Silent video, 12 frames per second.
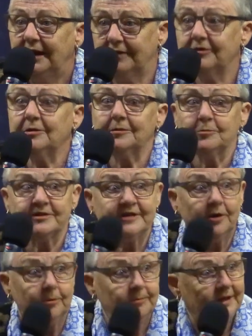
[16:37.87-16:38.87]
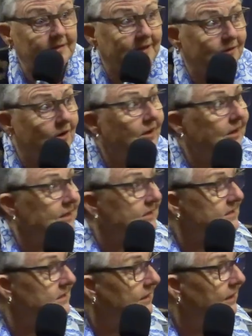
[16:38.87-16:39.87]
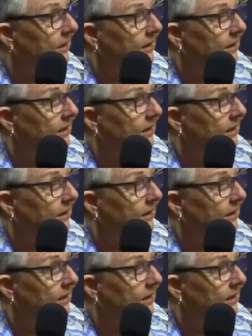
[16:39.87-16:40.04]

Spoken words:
Everyone was opening their eyes.